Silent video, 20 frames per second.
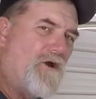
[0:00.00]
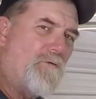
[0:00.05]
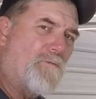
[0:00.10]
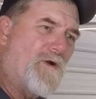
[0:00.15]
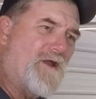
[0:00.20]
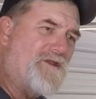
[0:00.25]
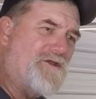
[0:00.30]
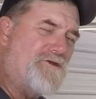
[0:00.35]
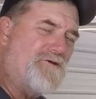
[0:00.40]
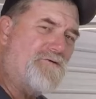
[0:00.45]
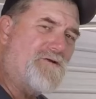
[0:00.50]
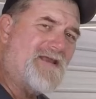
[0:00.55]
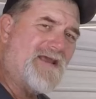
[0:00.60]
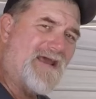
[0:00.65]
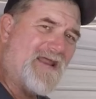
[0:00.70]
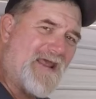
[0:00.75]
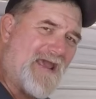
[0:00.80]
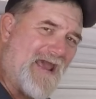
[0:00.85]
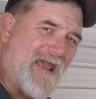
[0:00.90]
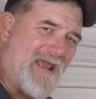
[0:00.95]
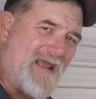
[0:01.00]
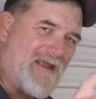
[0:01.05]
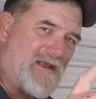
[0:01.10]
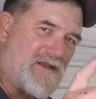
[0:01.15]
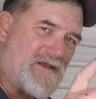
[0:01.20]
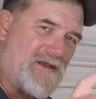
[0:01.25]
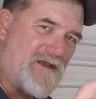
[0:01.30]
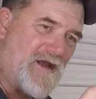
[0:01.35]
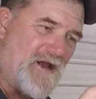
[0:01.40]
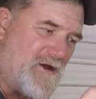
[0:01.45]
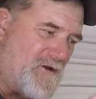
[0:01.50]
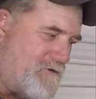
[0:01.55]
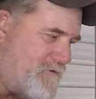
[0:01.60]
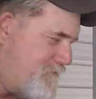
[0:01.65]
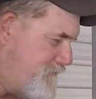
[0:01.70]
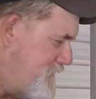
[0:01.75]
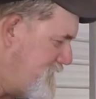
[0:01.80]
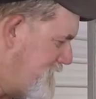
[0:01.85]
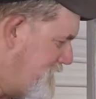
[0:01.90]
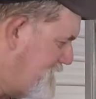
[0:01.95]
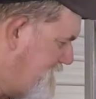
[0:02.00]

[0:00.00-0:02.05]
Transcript: When you get a code